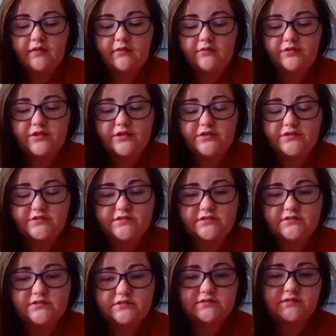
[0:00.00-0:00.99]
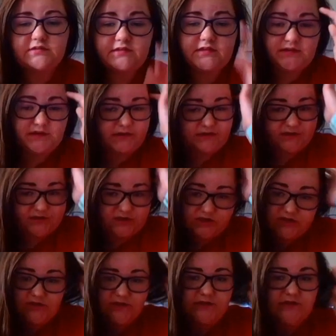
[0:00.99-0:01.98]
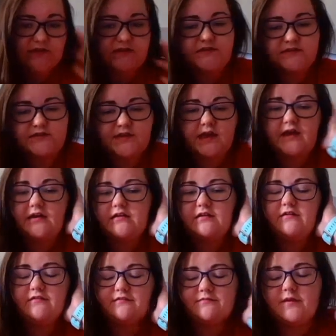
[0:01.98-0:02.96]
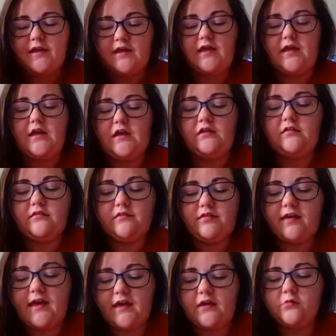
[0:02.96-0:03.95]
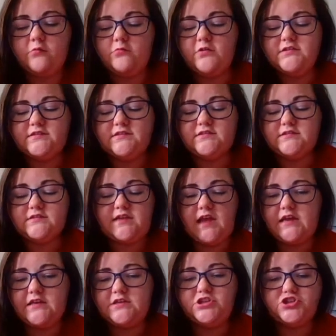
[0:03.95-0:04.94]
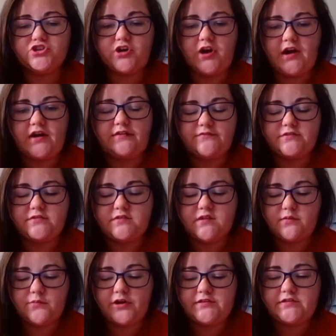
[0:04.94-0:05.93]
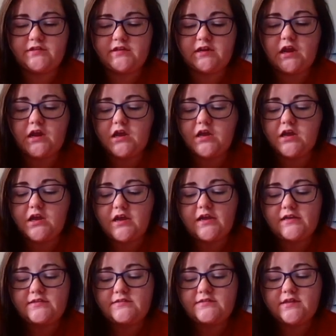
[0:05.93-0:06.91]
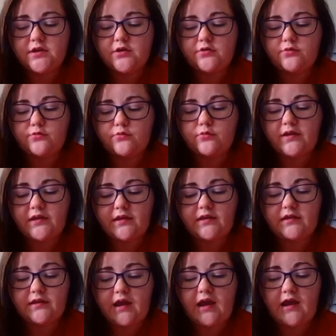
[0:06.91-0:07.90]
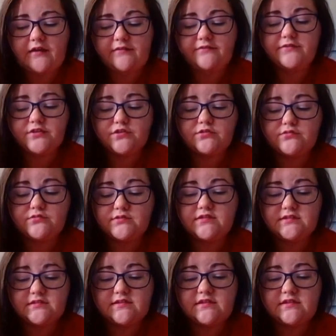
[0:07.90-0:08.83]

there's the, it's just this side of my head that wants to stay straight for some reason. And so when I've used